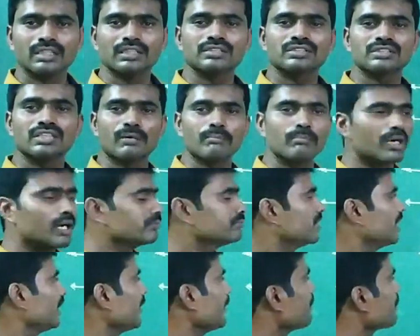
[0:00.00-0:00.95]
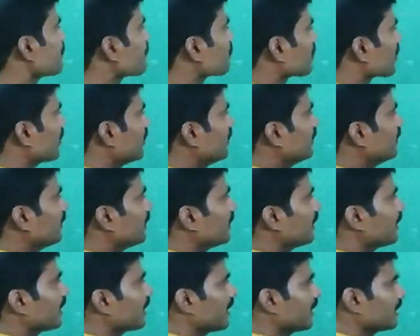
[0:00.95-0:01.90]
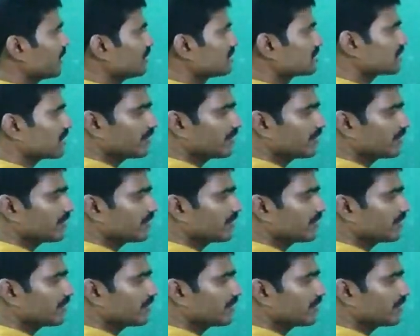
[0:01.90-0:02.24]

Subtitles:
Sum of the interior angles